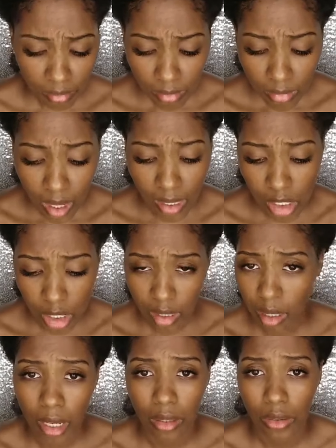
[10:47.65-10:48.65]
I shut down
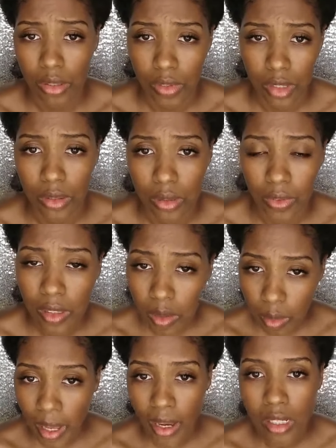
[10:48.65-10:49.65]
my Elusive Exclusive Facebook
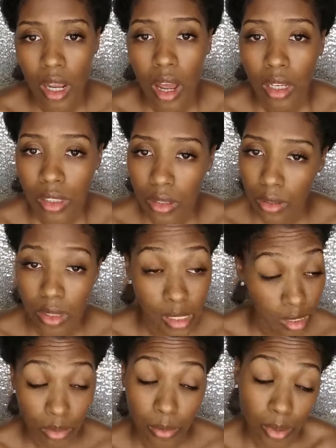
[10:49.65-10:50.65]
page. It's
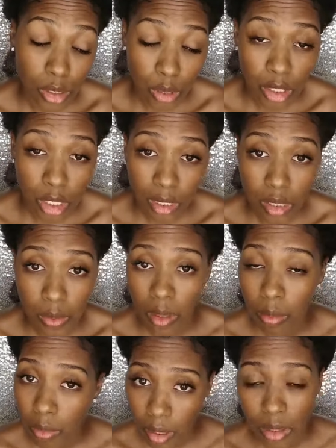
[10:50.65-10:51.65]
under construction at this point,
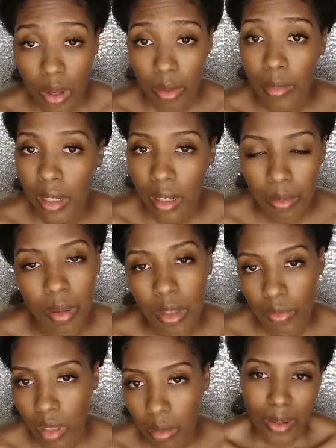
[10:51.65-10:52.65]
but when I do open it back up, I'll be
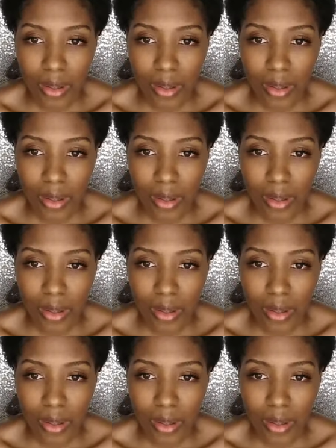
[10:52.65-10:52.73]
available there